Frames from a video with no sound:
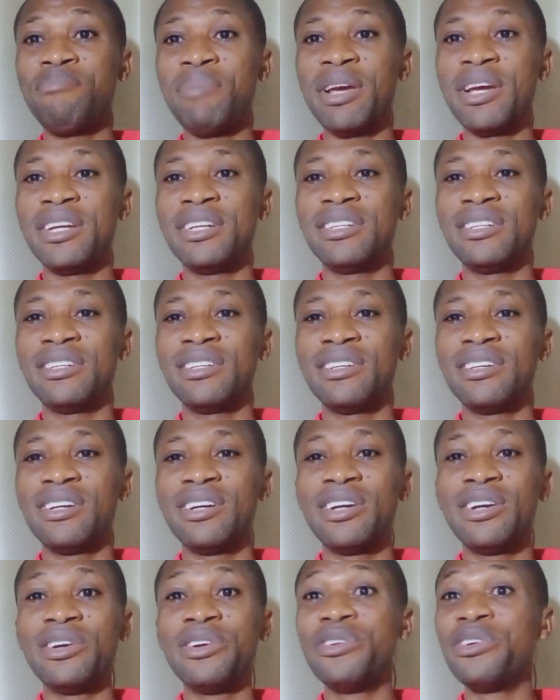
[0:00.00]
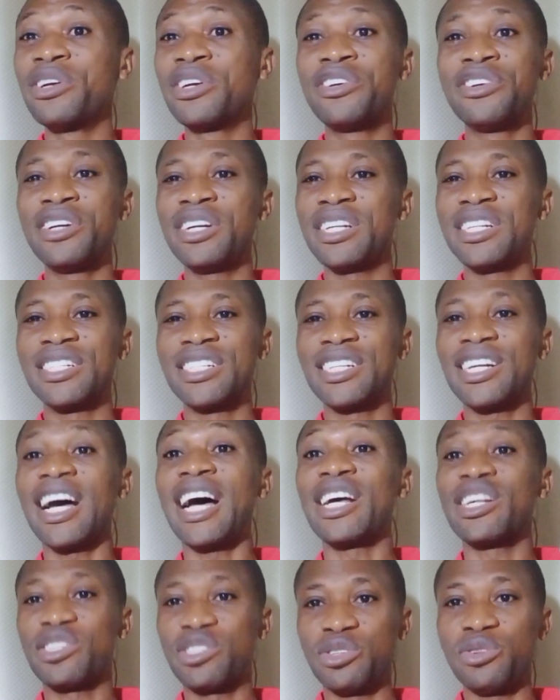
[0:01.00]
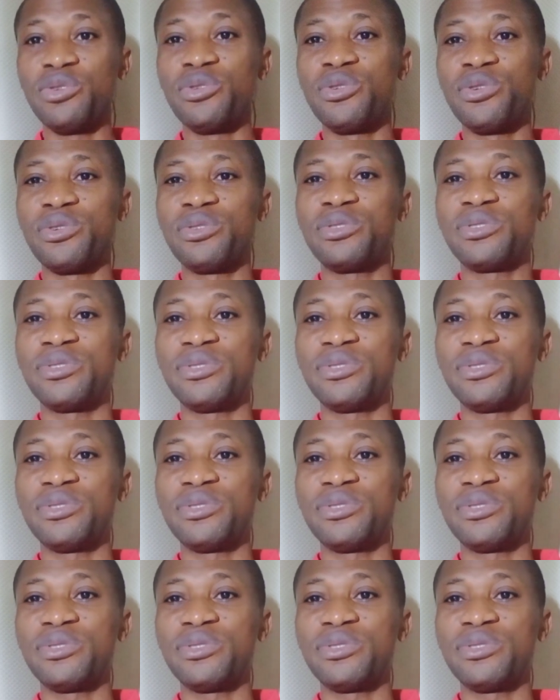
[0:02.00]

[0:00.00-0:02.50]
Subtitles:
pain, regret, and sorrow.